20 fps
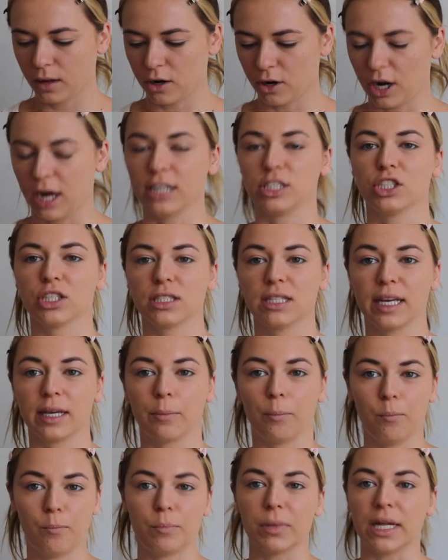Or I just
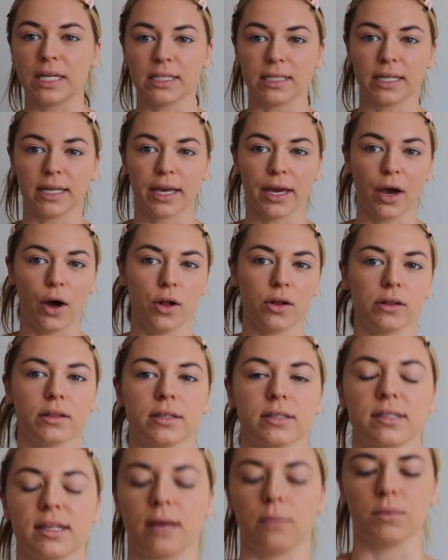like blending it all at the
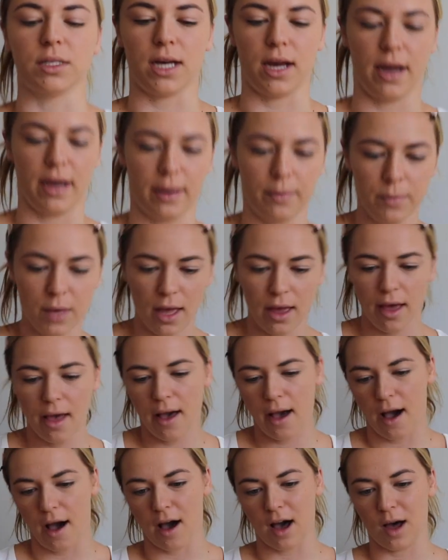same time.
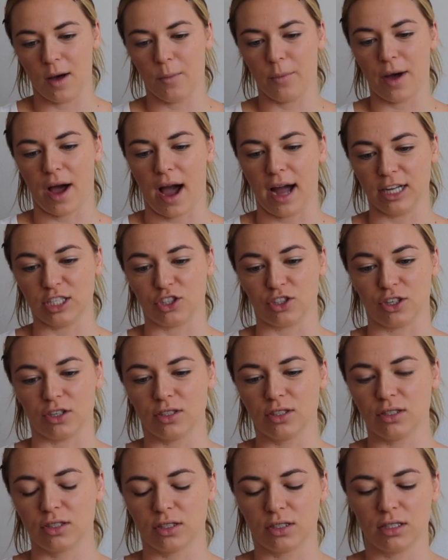Um, but I
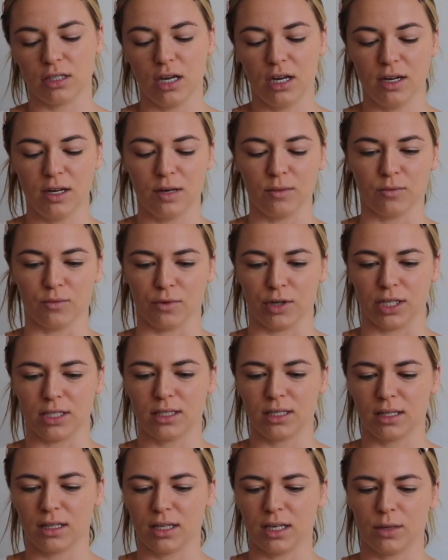just um,
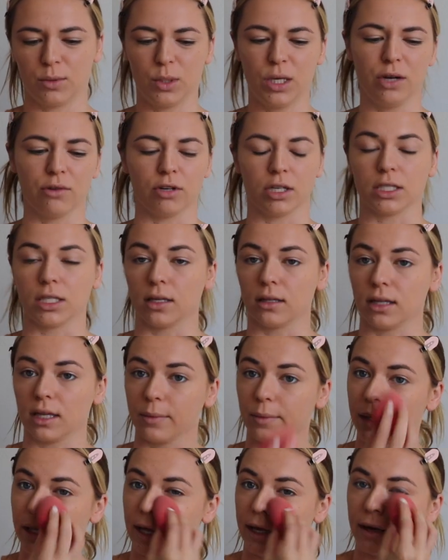recently, well not recently,
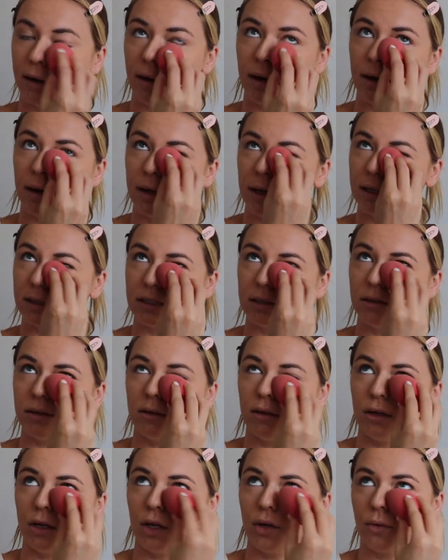but like it's
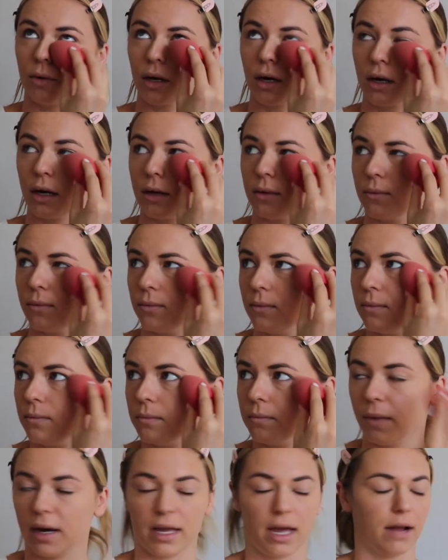newer in
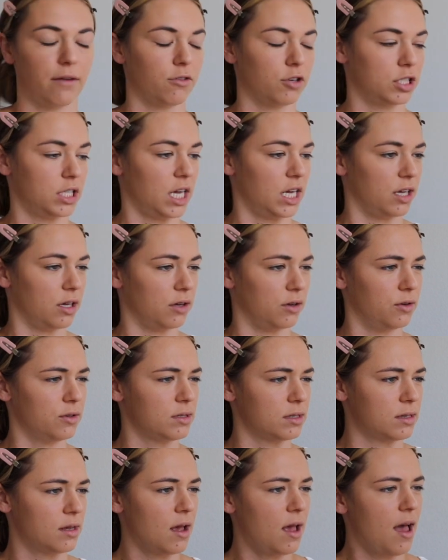my everyday
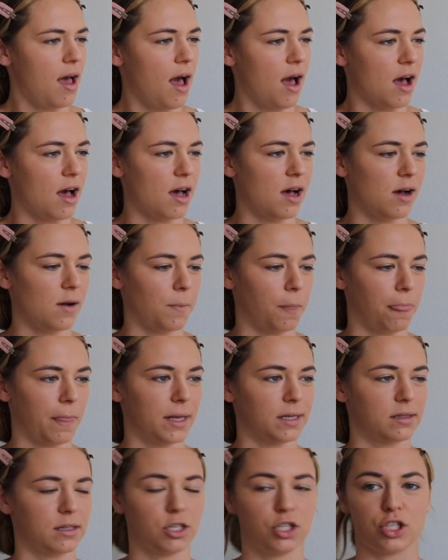use, um,
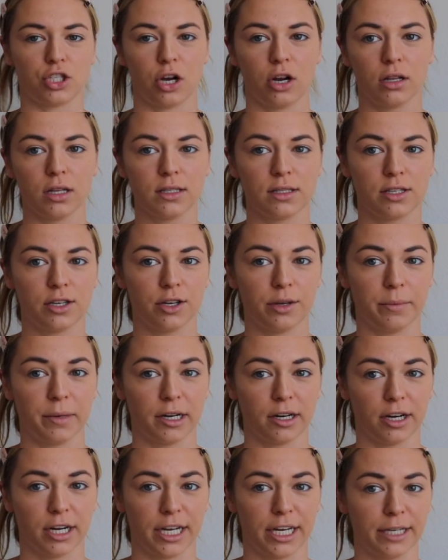is the Charlotte
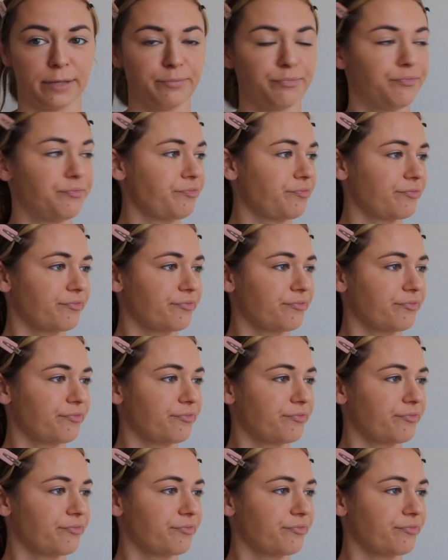Tilbury